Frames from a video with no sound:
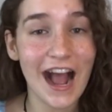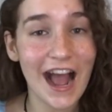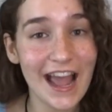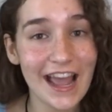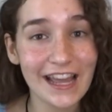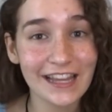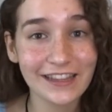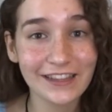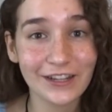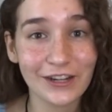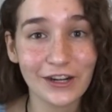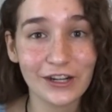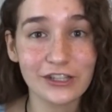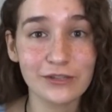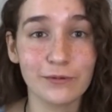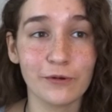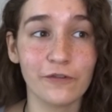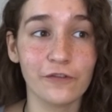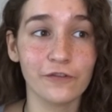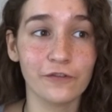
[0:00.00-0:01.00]
I had
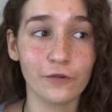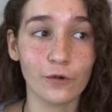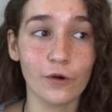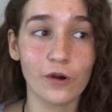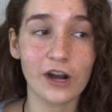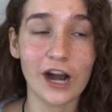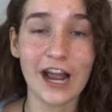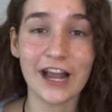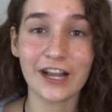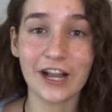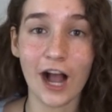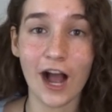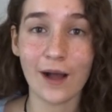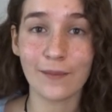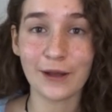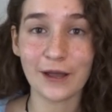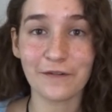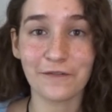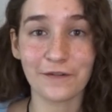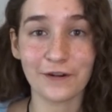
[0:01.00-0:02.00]
learned before I
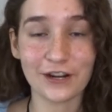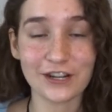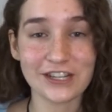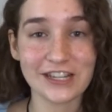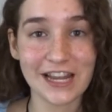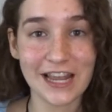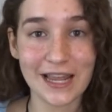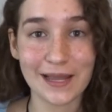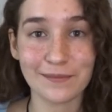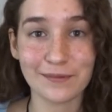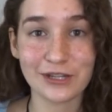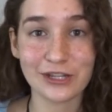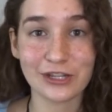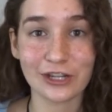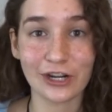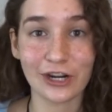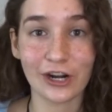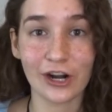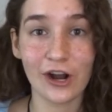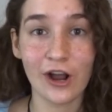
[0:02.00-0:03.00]
got my first
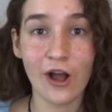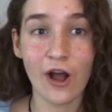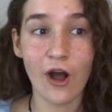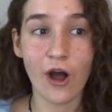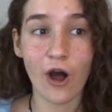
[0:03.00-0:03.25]
hamster